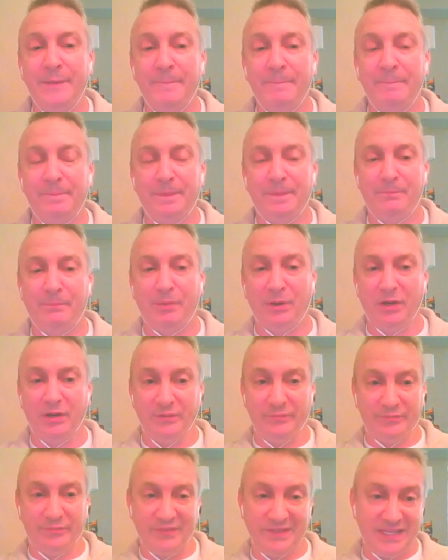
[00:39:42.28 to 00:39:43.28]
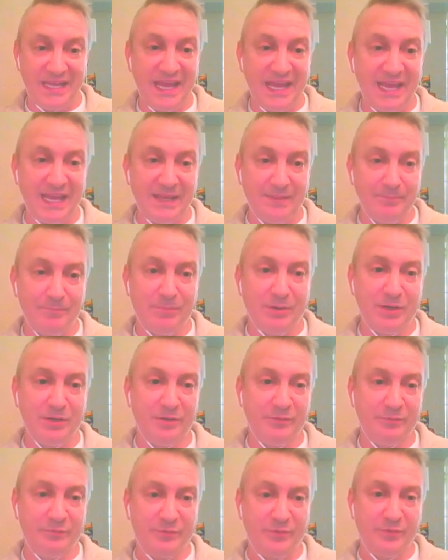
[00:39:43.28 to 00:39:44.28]
part of the game, part
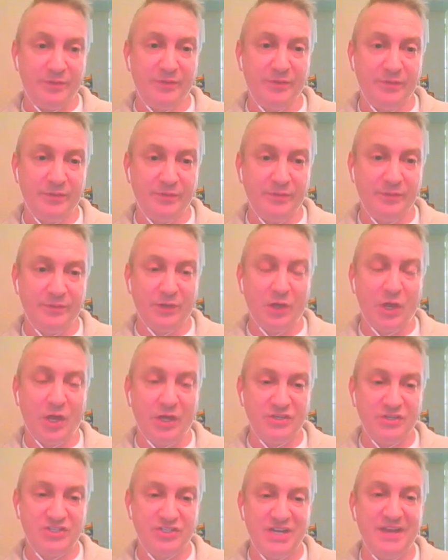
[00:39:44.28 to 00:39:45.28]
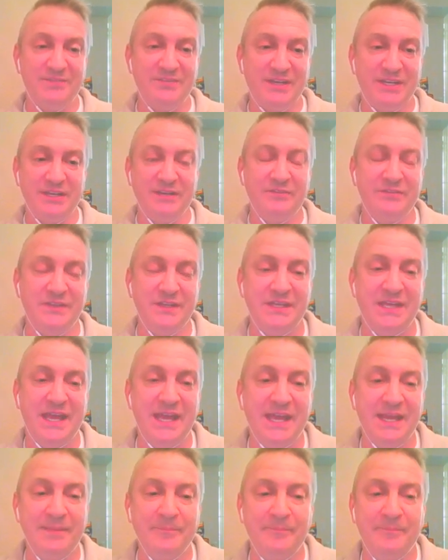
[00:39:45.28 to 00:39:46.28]
of the longevity of the
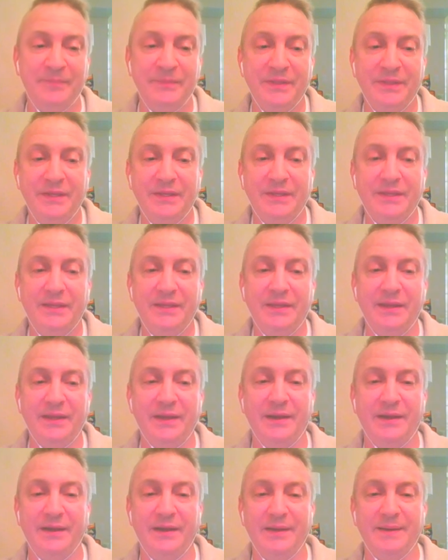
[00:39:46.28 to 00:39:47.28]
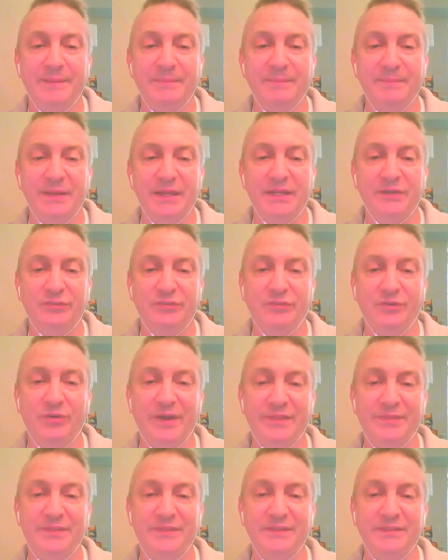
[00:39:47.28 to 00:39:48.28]
game, and so I
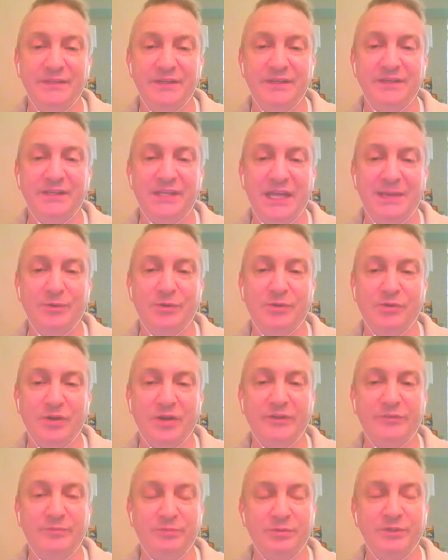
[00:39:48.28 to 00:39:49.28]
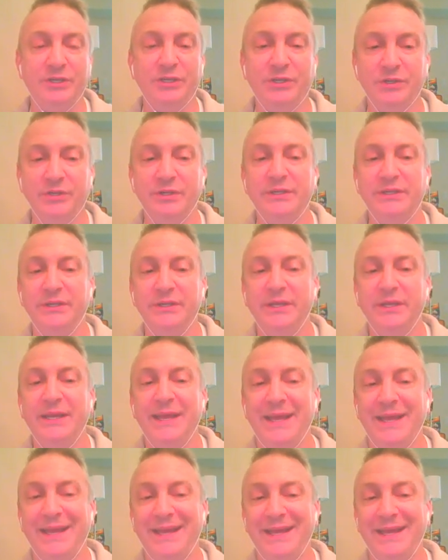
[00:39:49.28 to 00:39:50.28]
think that it came across pretty good.
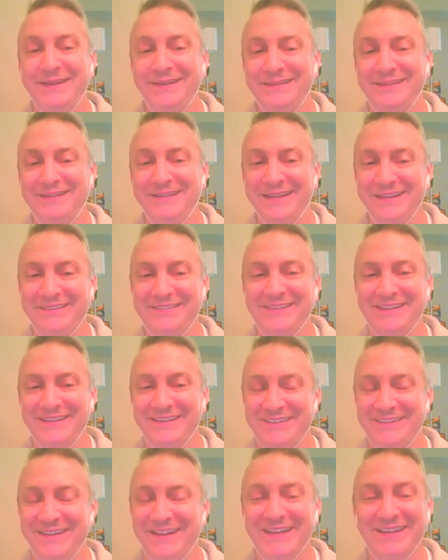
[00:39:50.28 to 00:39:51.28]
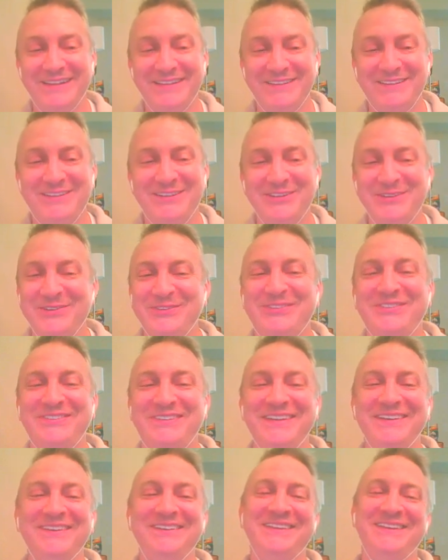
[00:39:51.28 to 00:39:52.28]
And yes, I do
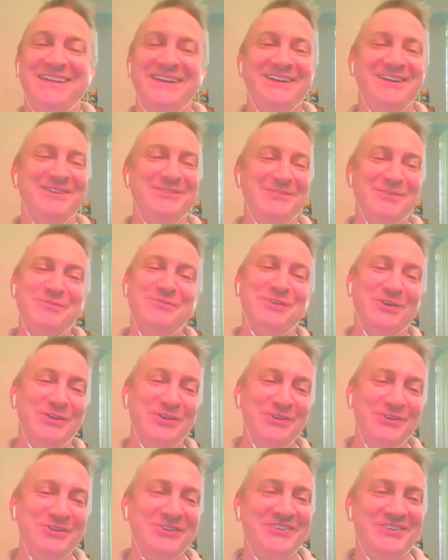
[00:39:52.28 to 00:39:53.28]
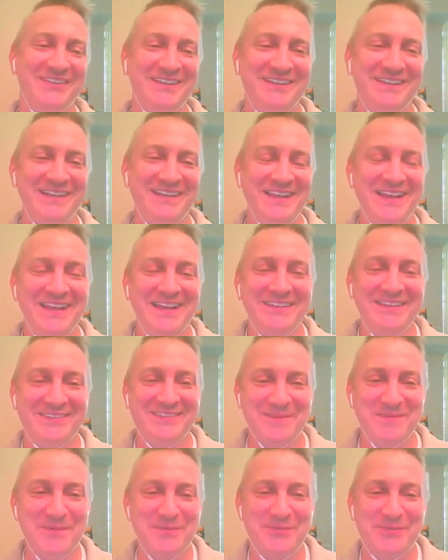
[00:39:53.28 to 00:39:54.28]
still hear reviews that some
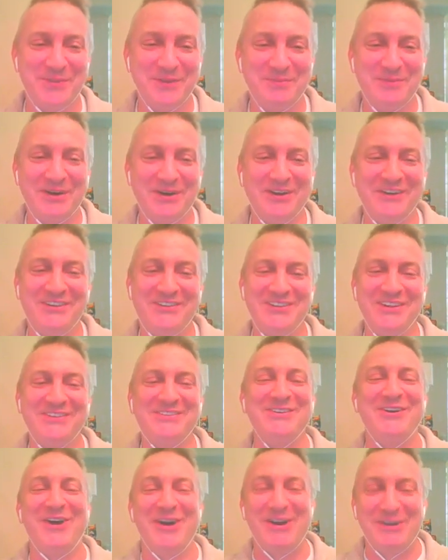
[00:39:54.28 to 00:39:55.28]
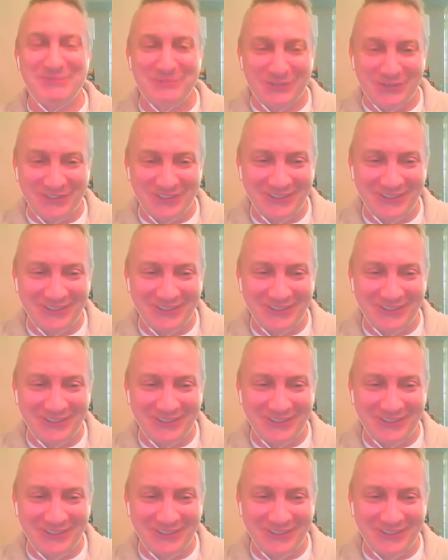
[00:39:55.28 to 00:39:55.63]
of them are just awful.